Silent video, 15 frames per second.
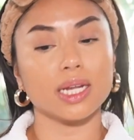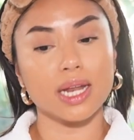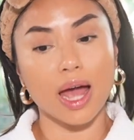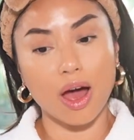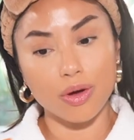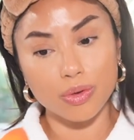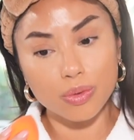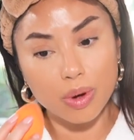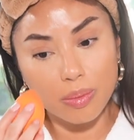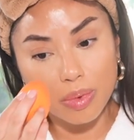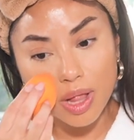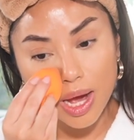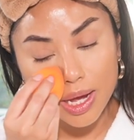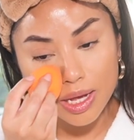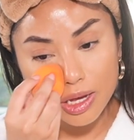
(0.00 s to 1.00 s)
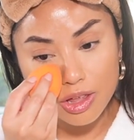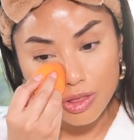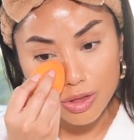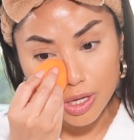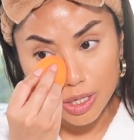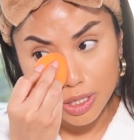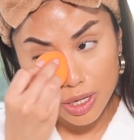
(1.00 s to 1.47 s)
and how you apply
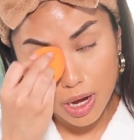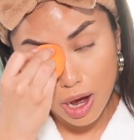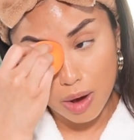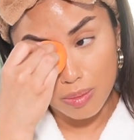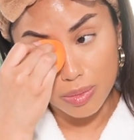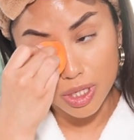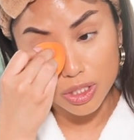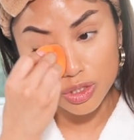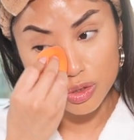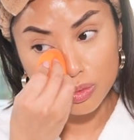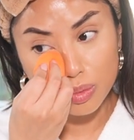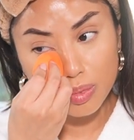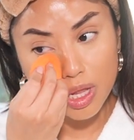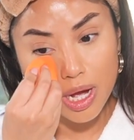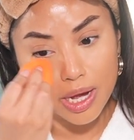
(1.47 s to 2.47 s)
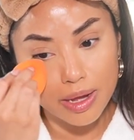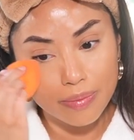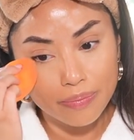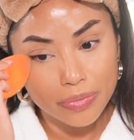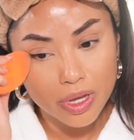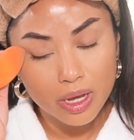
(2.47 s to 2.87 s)
it than how much you apply.